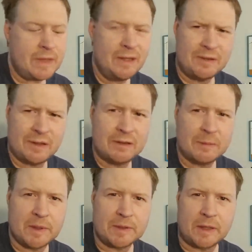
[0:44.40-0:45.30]
it was an easy
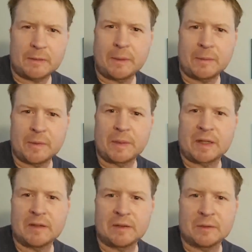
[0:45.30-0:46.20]
birthday to remember
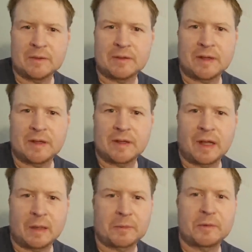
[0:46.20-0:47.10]
because it was
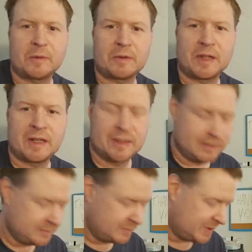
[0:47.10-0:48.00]
April Fool's Day.
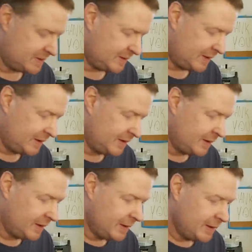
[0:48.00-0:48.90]
But
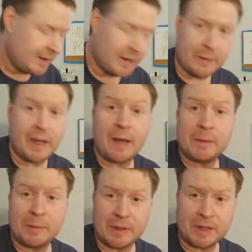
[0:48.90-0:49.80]
anyway, happy
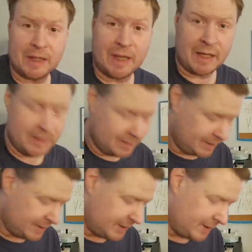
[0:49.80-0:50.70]
birthday, Dad.
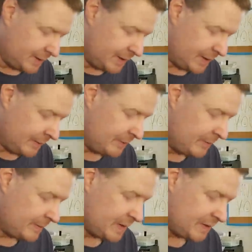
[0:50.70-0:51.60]
And
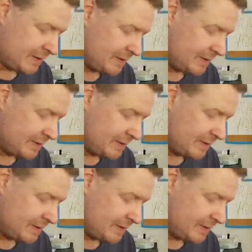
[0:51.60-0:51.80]
this